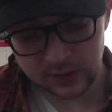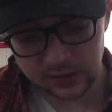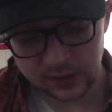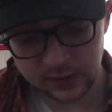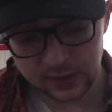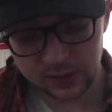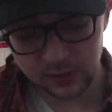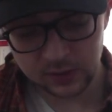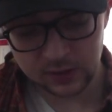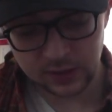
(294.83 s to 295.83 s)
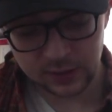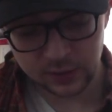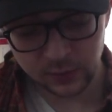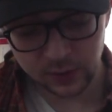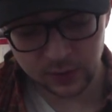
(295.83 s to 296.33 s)
8th
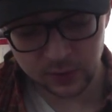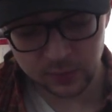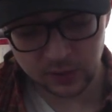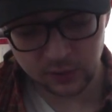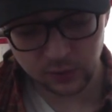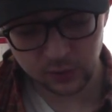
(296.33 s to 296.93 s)
fret of the B string.